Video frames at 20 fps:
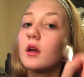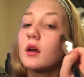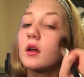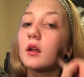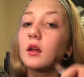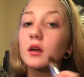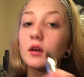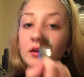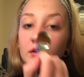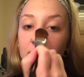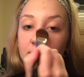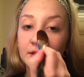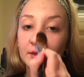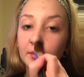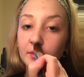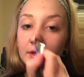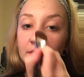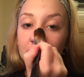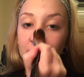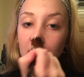And I also
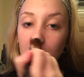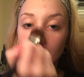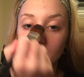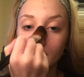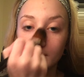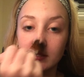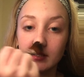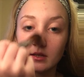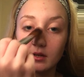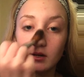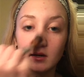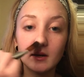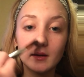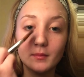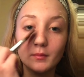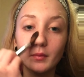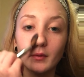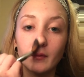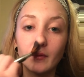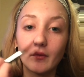put chapstick
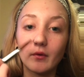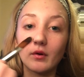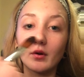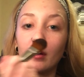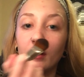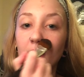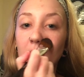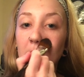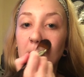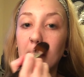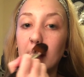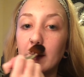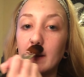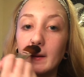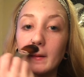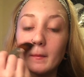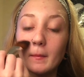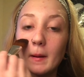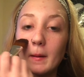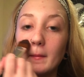on before I
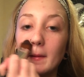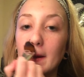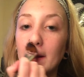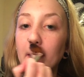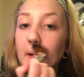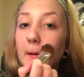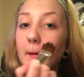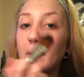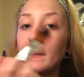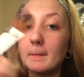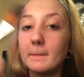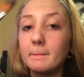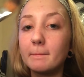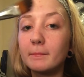do my makeup,